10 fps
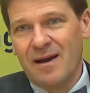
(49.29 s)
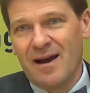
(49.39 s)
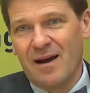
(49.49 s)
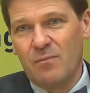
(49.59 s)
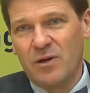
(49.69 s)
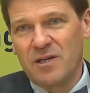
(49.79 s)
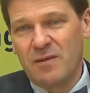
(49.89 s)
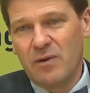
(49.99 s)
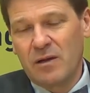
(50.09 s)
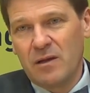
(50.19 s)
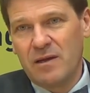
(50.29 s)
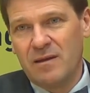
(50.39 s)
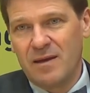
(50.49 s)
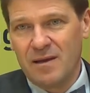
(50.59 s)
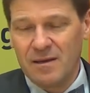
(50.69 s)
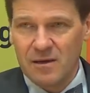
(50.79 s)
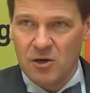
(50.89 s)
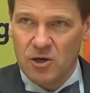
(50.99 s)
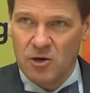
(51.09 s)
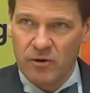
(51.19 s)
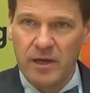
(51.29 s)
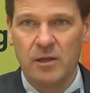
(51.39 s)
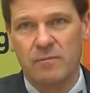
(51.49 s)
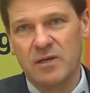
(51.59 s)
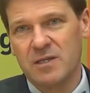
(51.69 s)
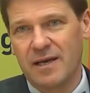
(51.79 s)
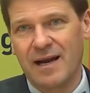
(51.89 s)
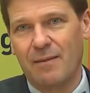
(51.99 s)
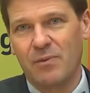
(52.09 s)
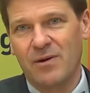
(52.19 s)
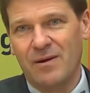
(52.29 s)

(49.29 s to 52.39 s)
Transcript: but typically the curriculum is set up